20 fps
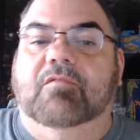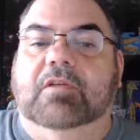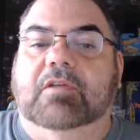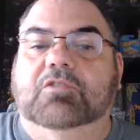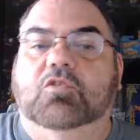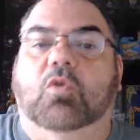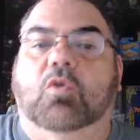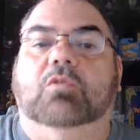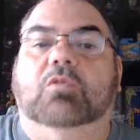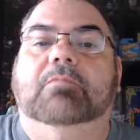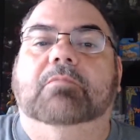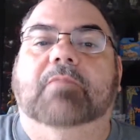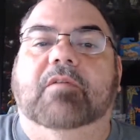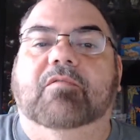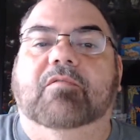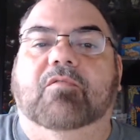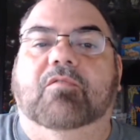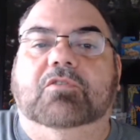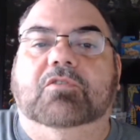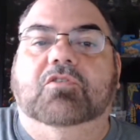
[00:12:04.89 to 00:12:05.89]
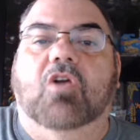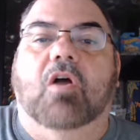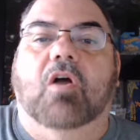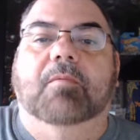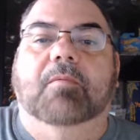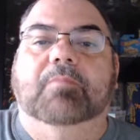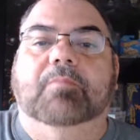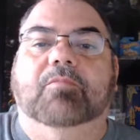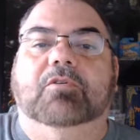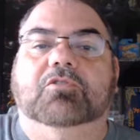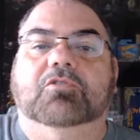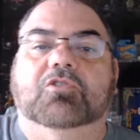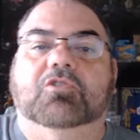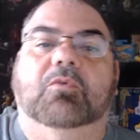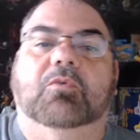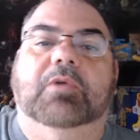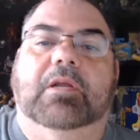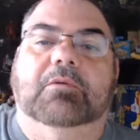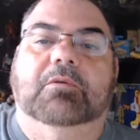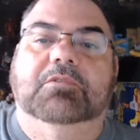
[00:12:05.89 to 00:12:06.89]
I sold at my first comic book show
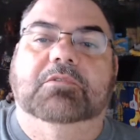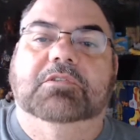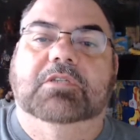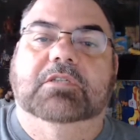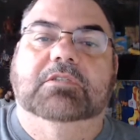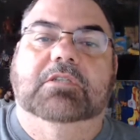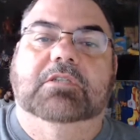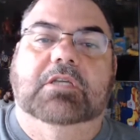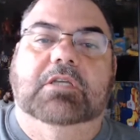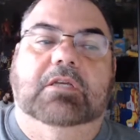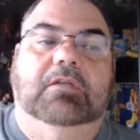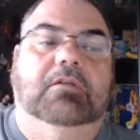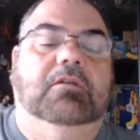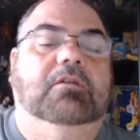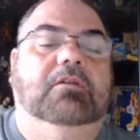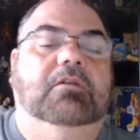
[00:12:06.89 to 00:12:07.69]
when I was 16.